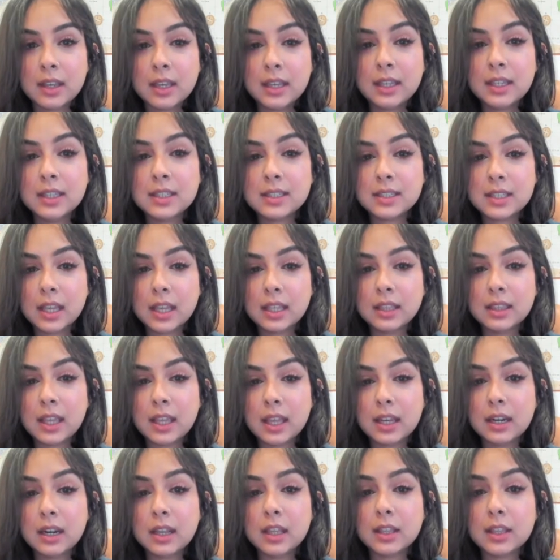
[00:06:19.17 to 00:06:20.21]
He said
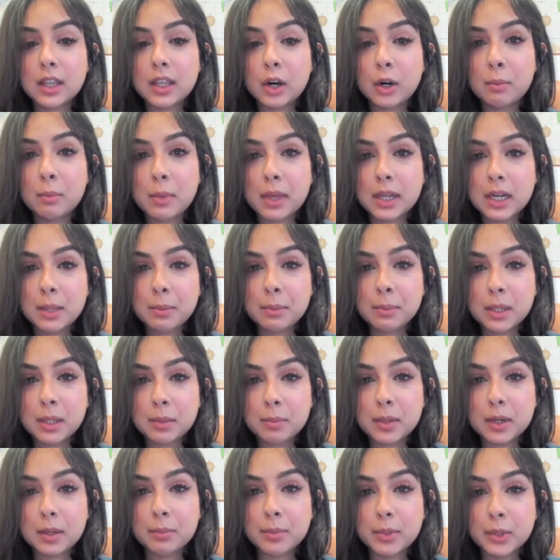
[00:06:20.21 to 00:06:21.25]
then, "There are many
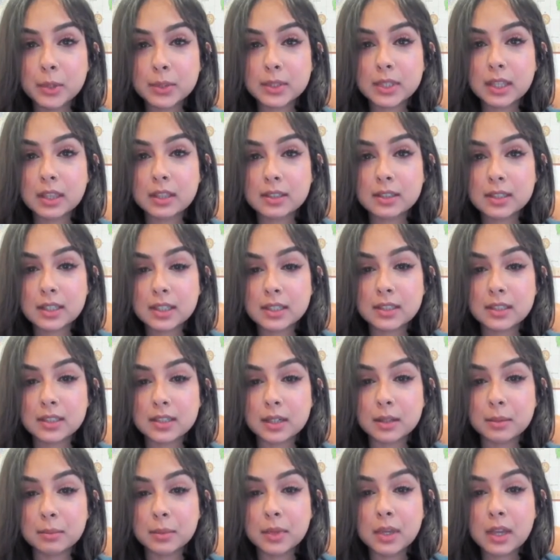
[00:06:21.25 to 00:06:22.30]
people abusing the
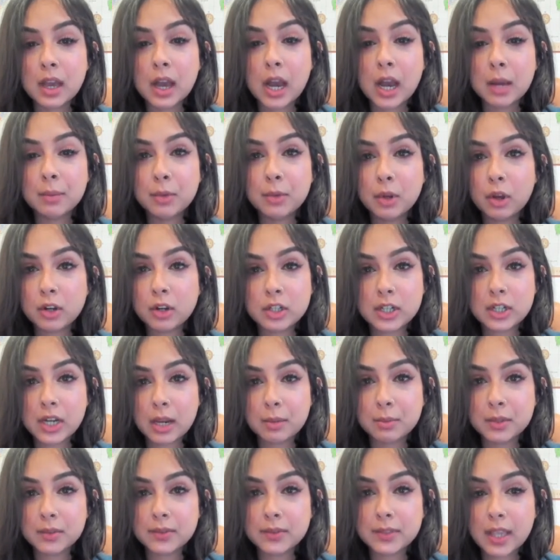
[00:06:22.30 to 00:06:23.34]
system. I'm not
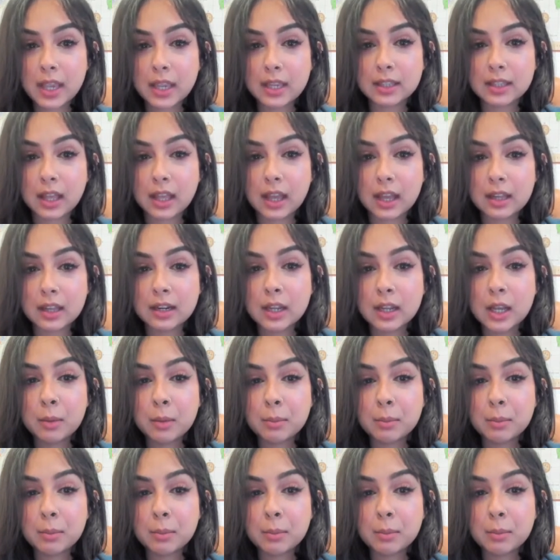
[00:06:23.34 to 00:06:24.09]
ashamed of saying that.